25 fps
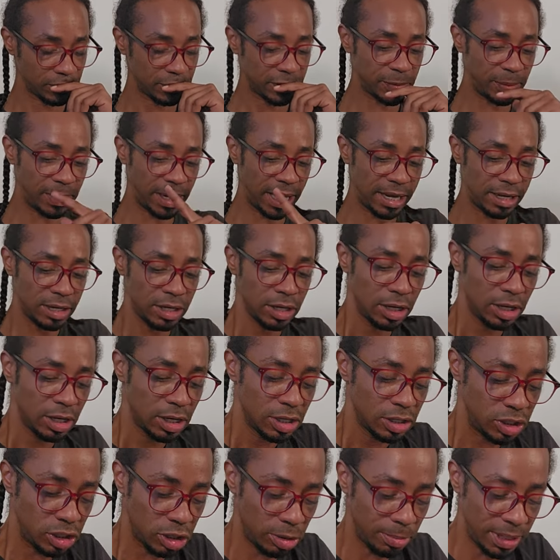Okay,
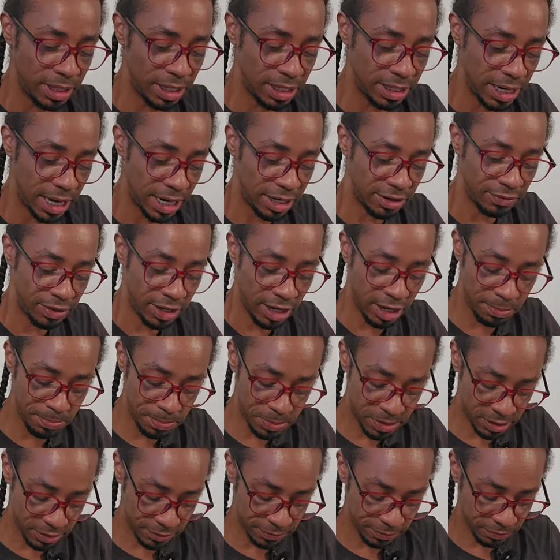show me the Knight of
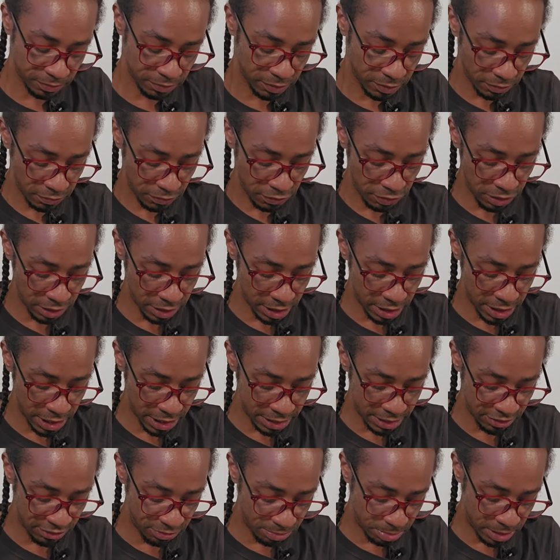Cups for the
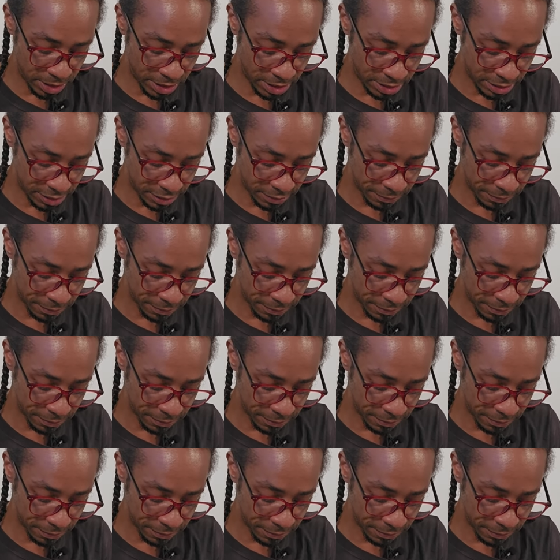collective, please.